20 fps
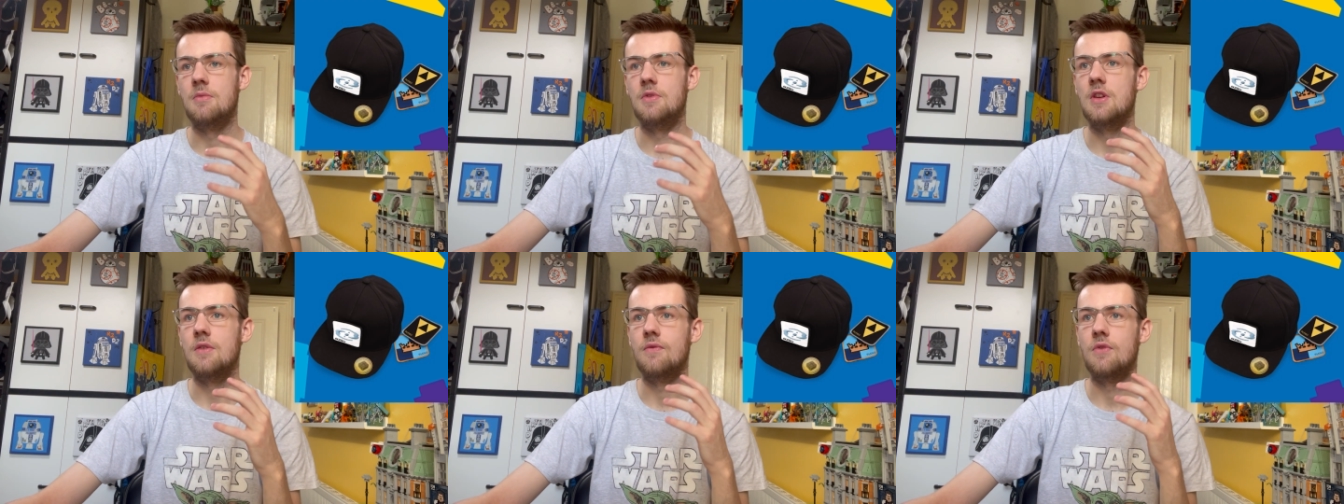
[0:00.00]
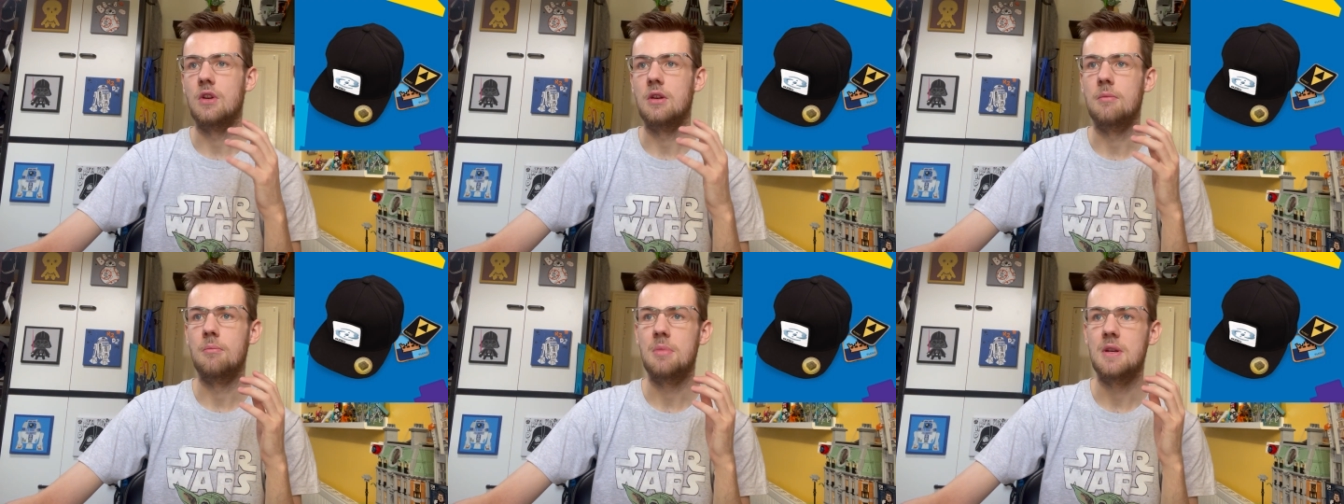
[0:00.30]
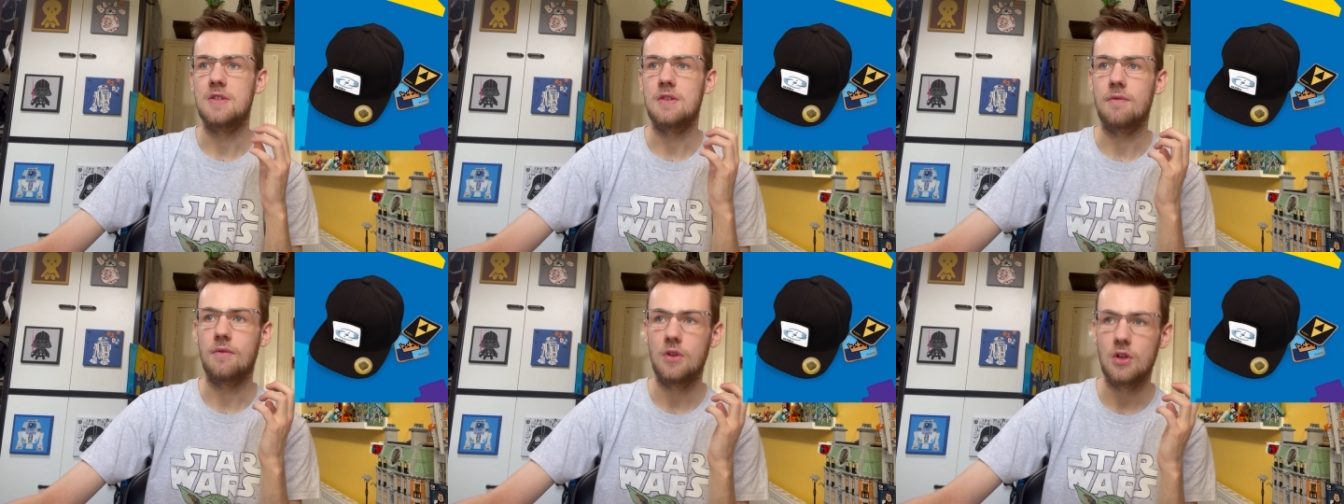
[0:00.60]
different
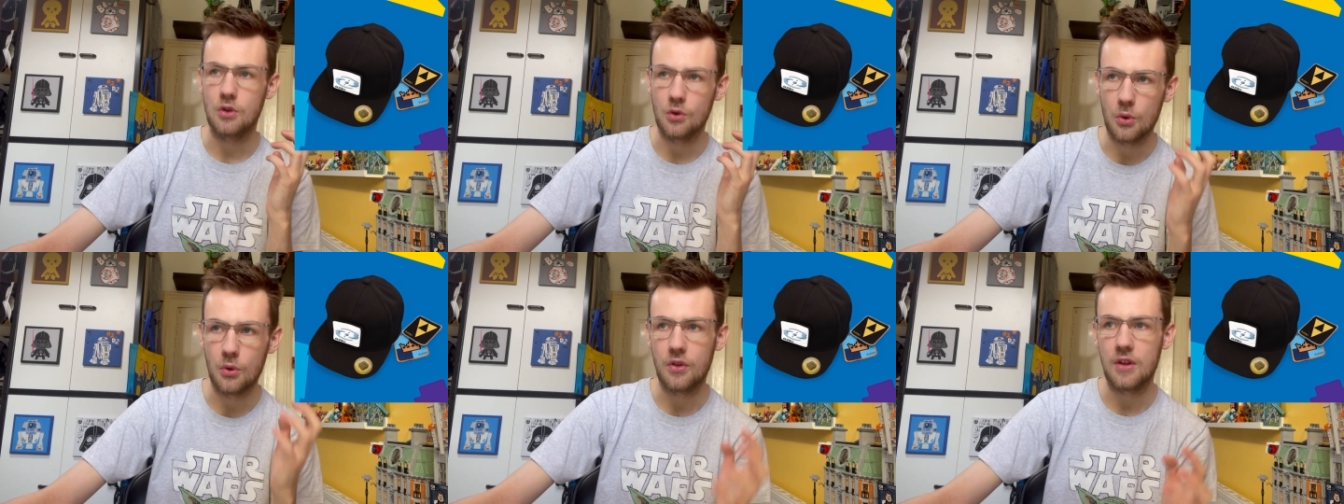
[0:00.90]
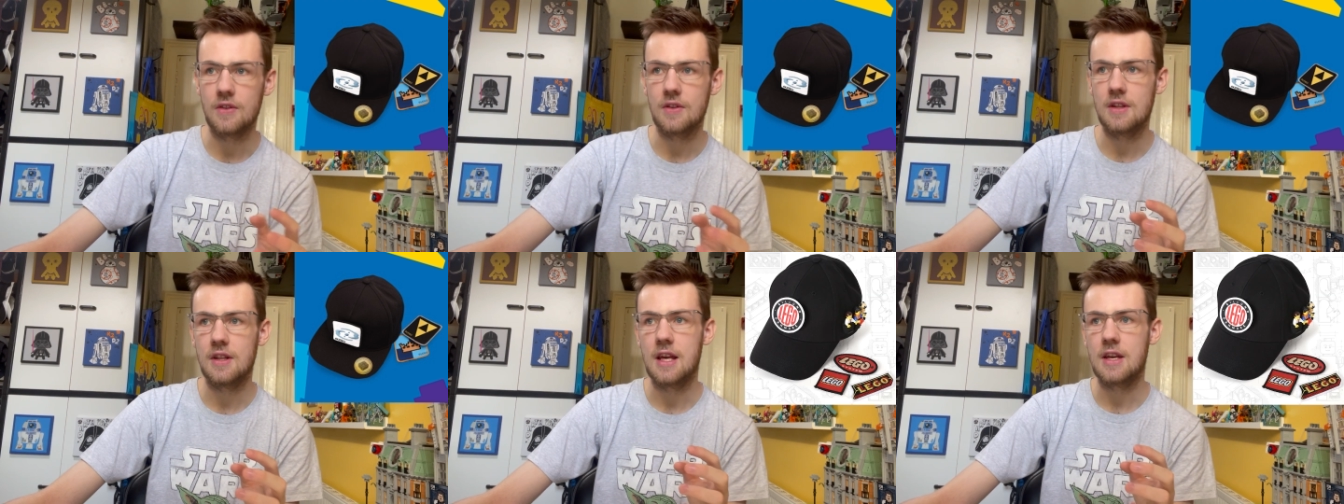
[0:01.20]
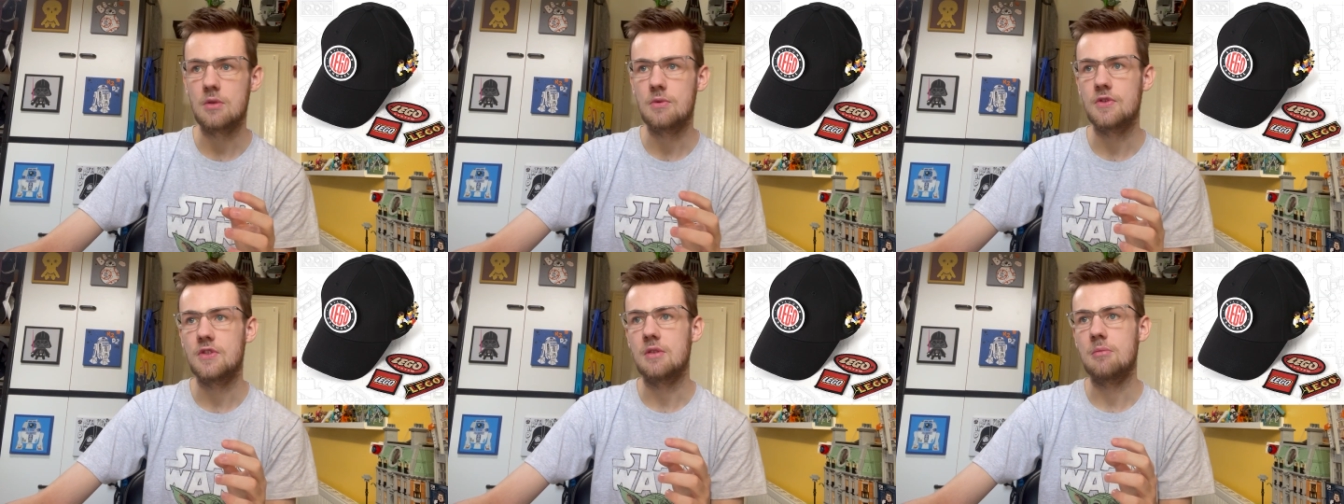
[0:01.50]
bits of clothing that
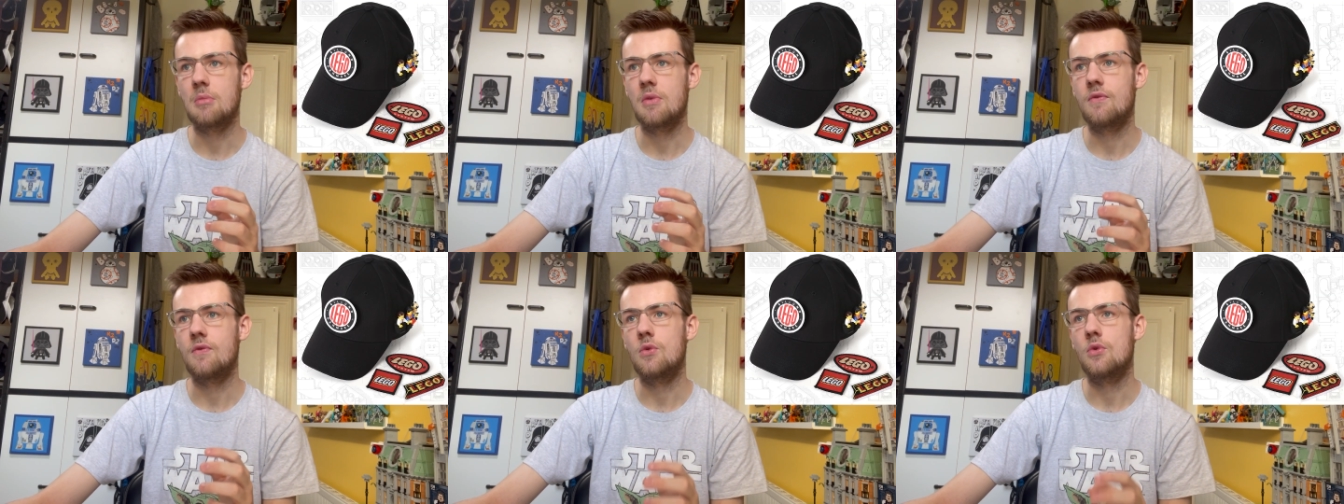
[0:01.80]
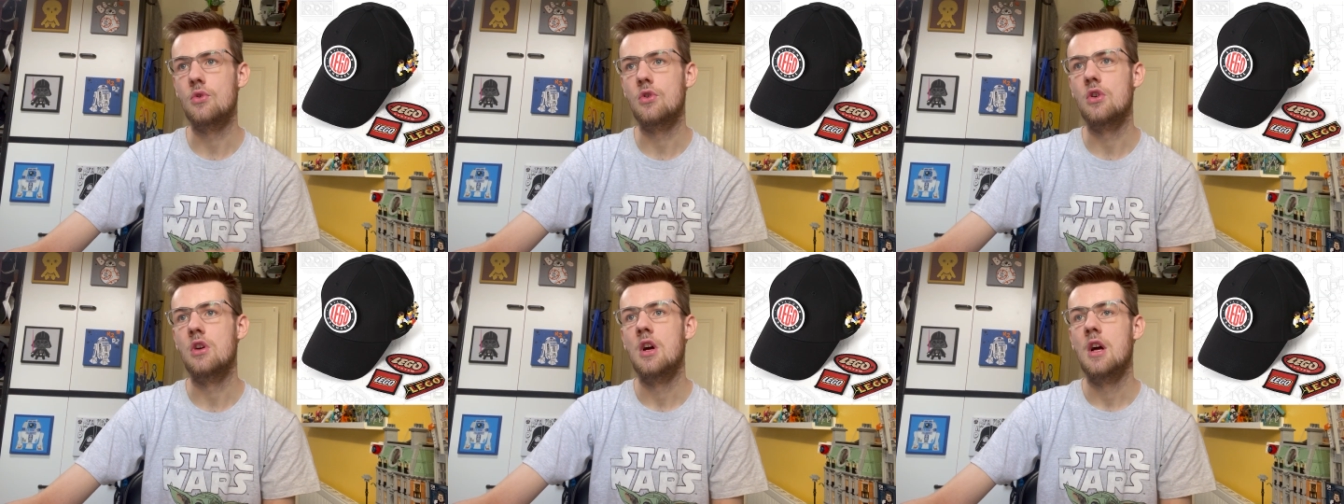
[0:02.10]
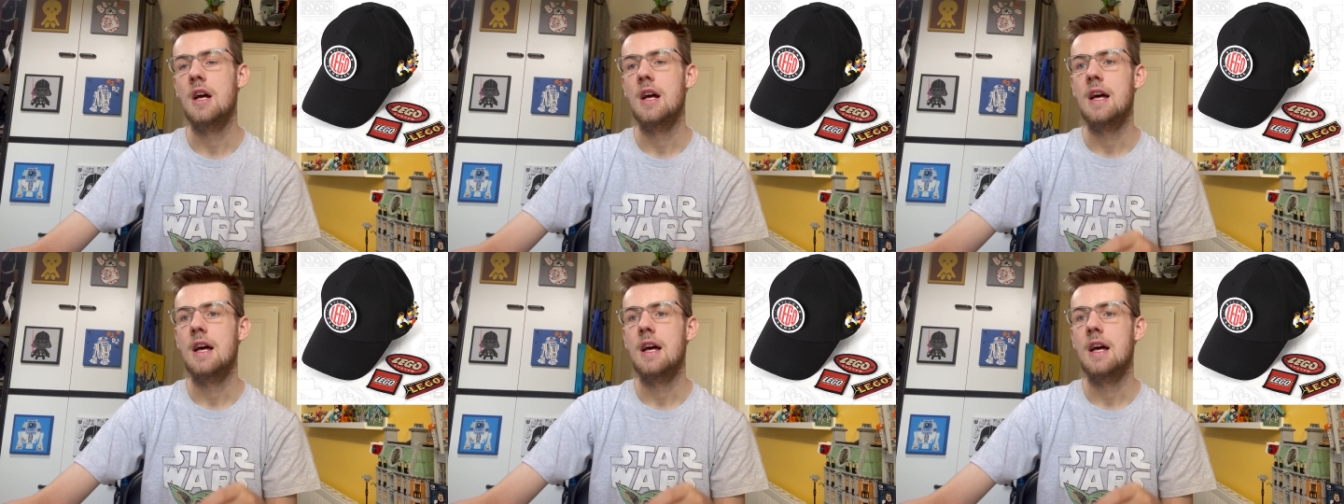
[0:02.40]
Lego's done before.